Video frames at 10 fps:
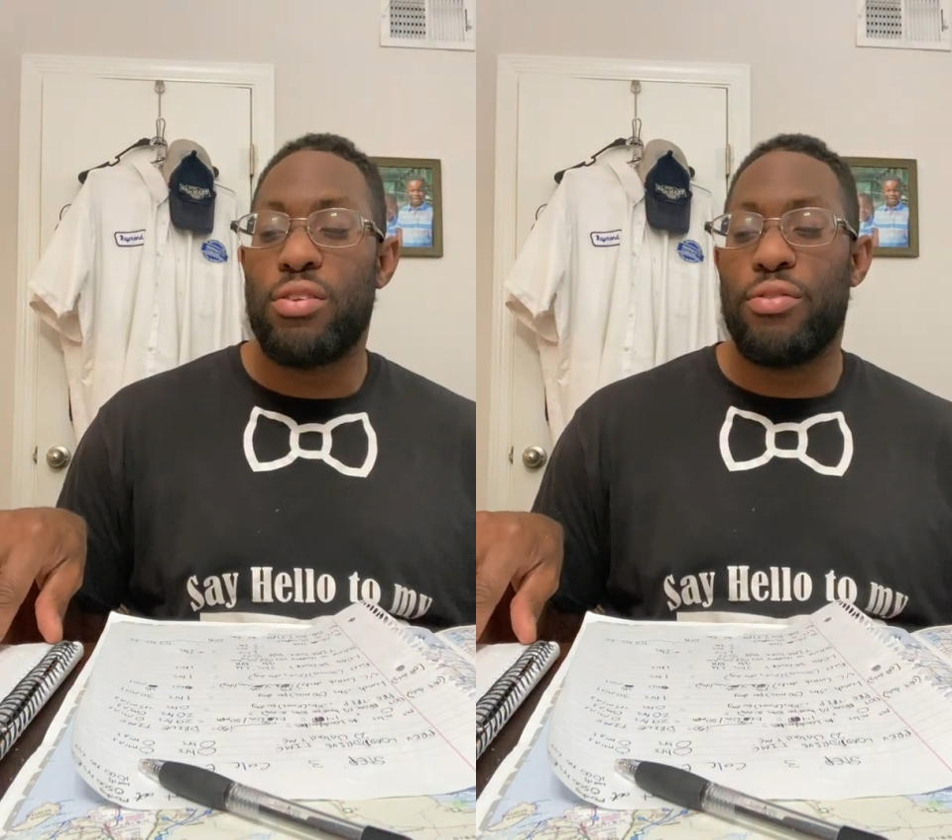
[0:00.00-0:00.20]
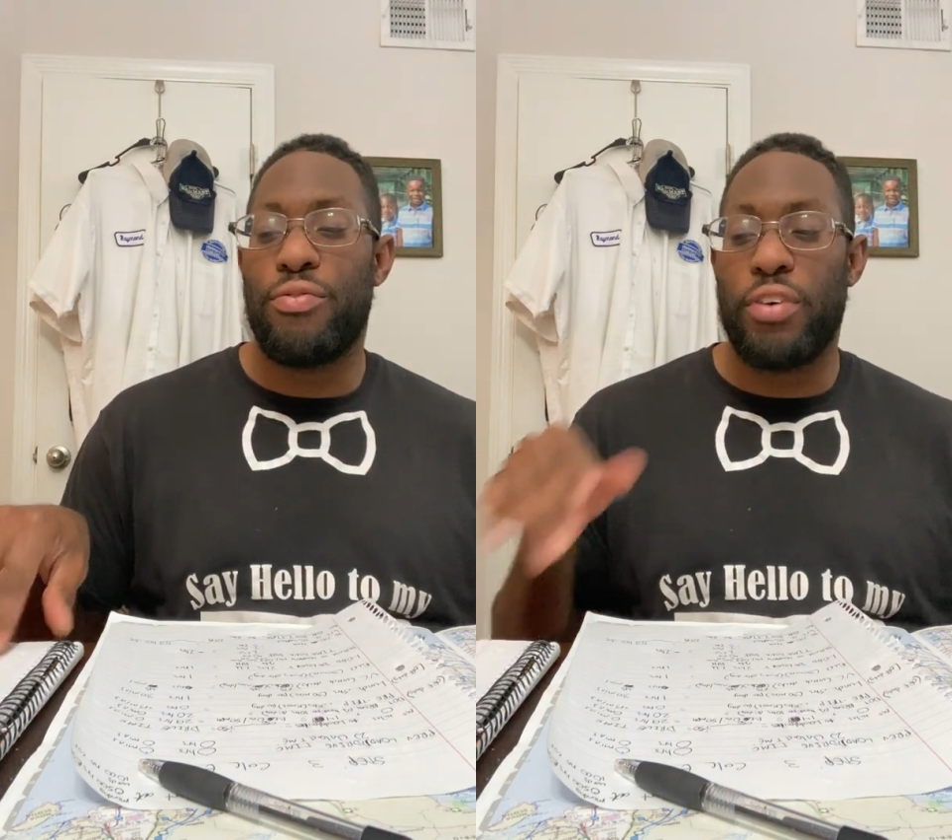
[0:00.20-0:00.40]

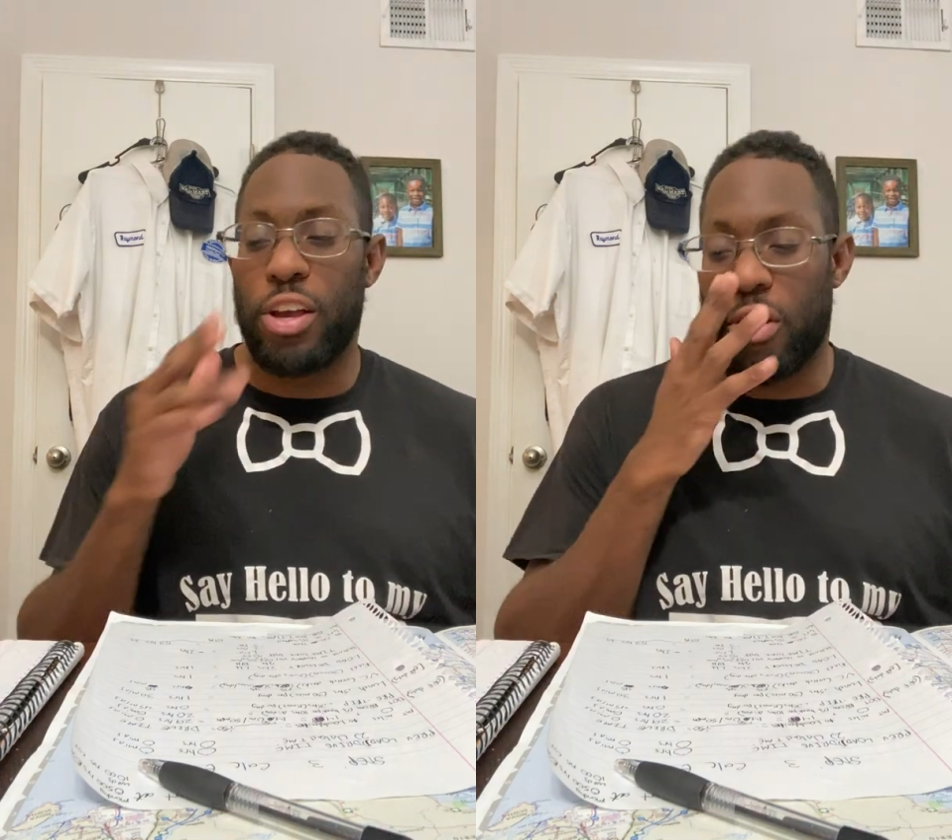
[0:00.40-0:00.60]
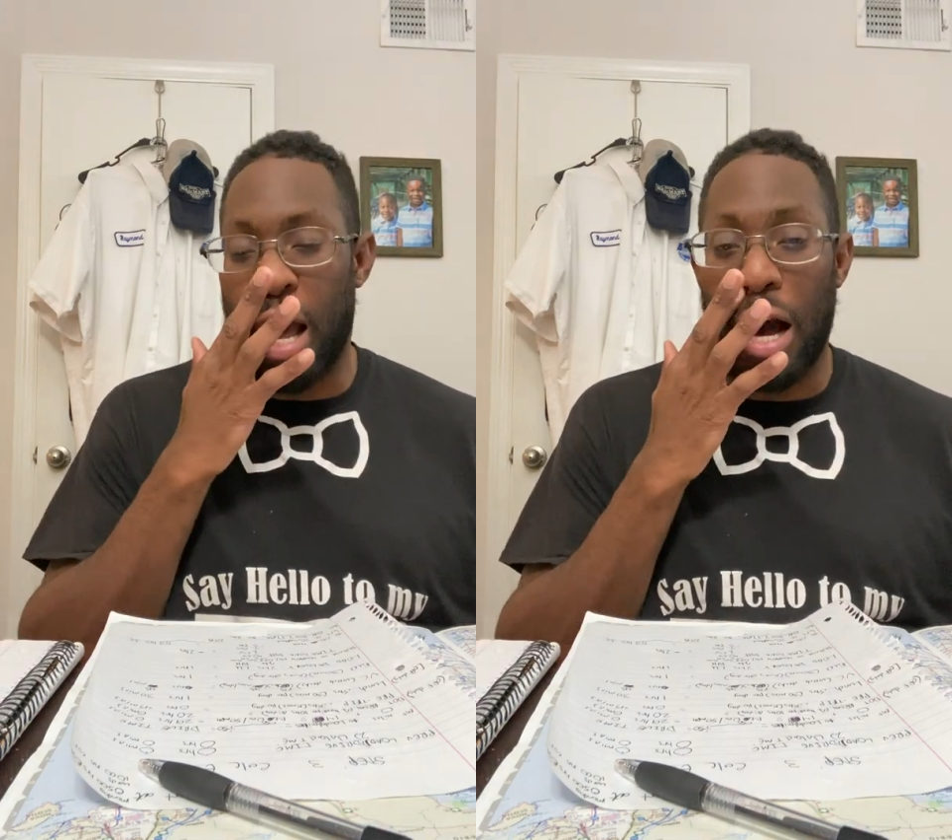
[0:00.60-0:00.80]
to
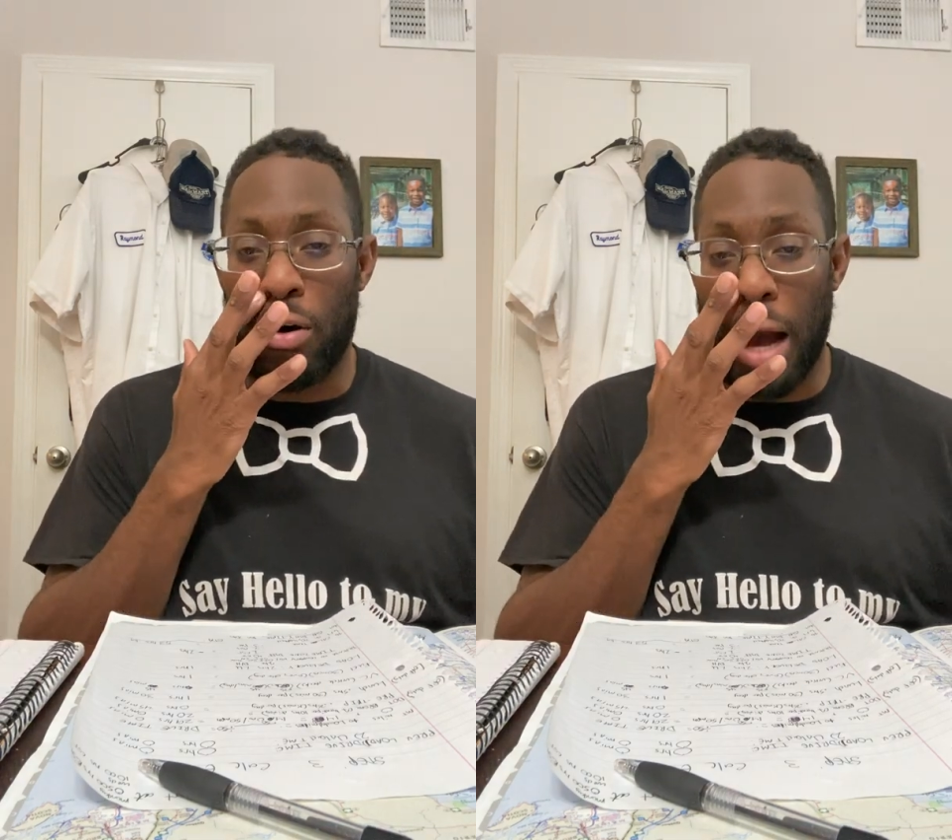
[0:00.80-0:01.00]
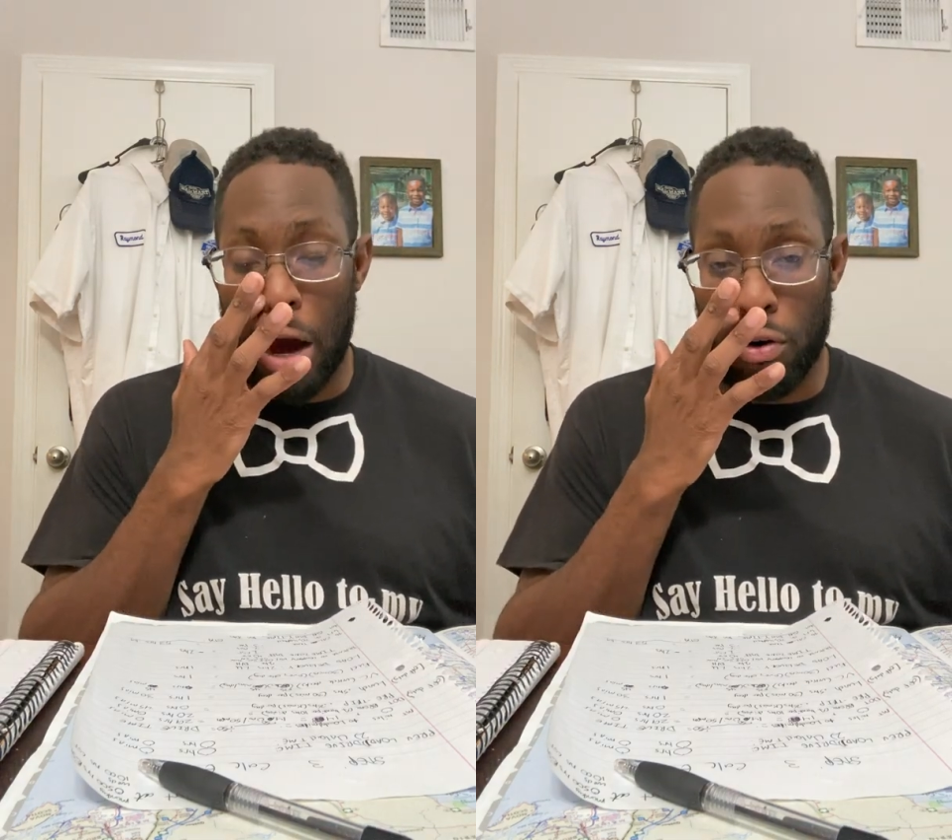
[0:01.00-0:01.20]
figure
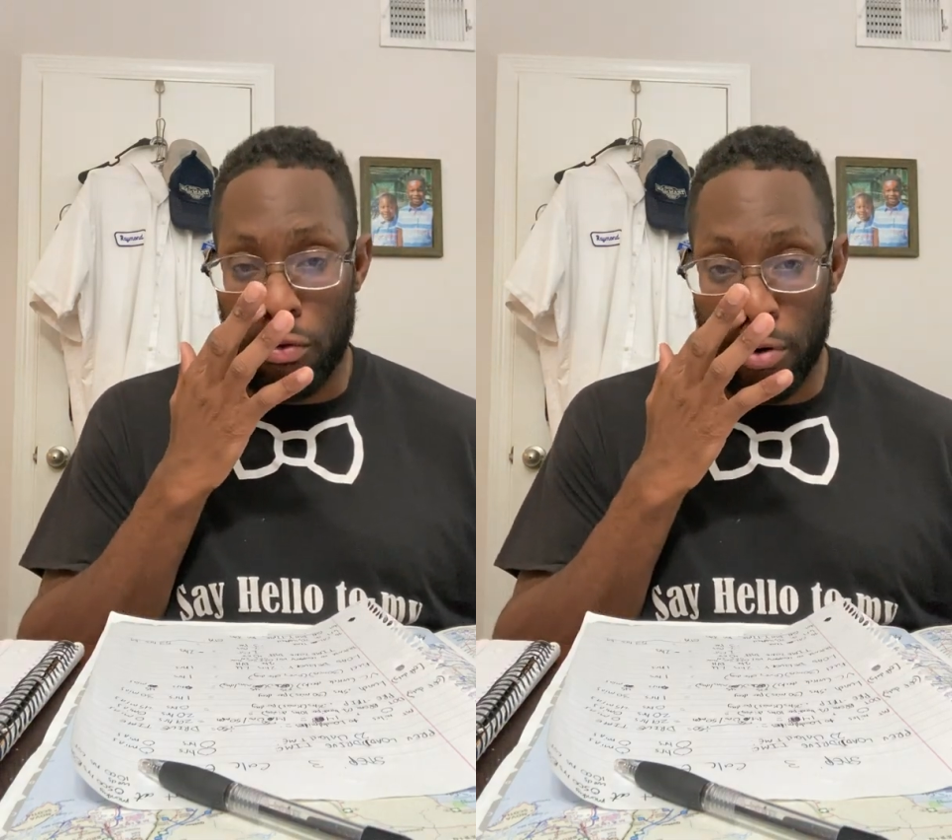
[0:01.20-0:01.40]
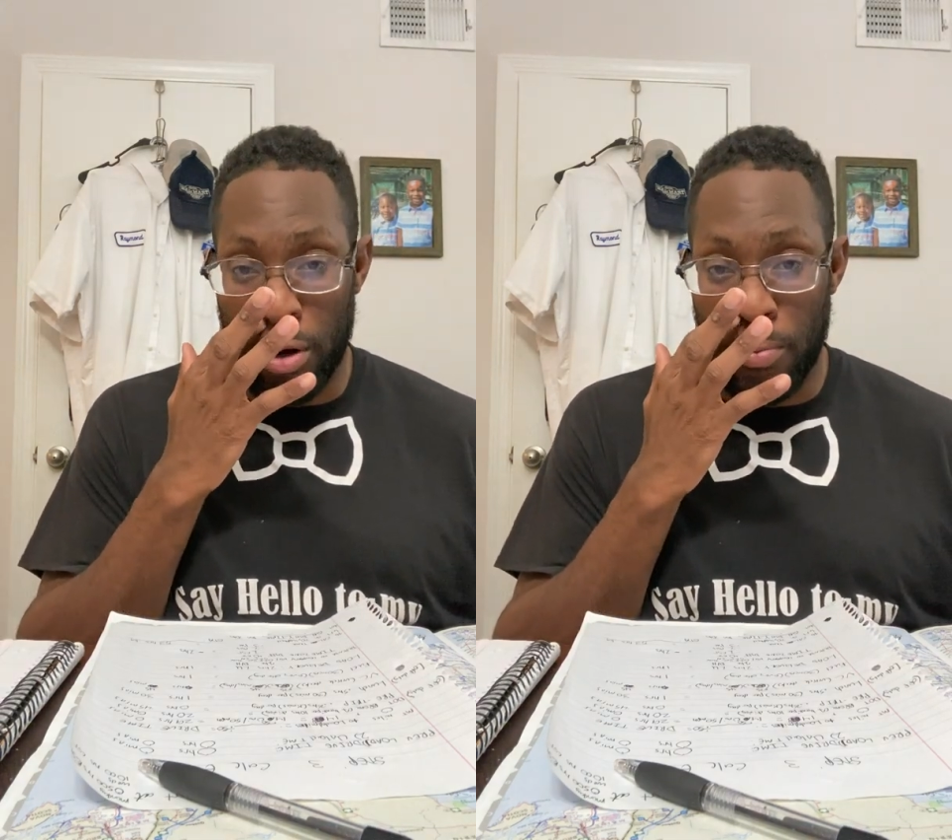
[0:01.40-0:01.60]
out our
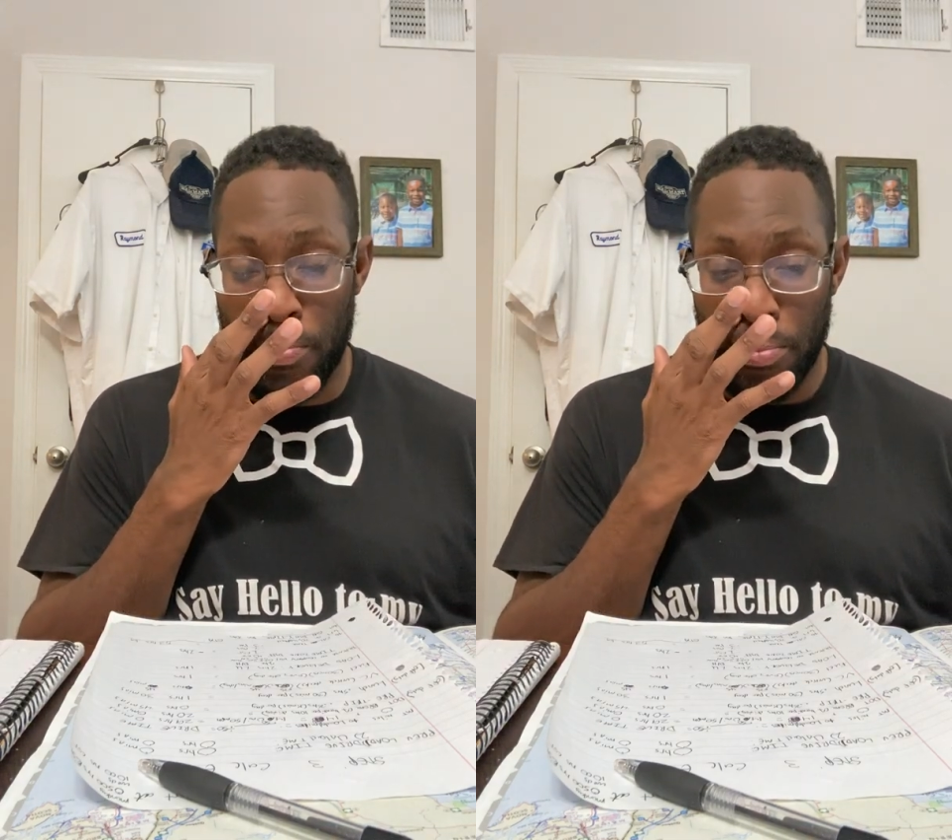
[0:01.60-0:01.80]
route.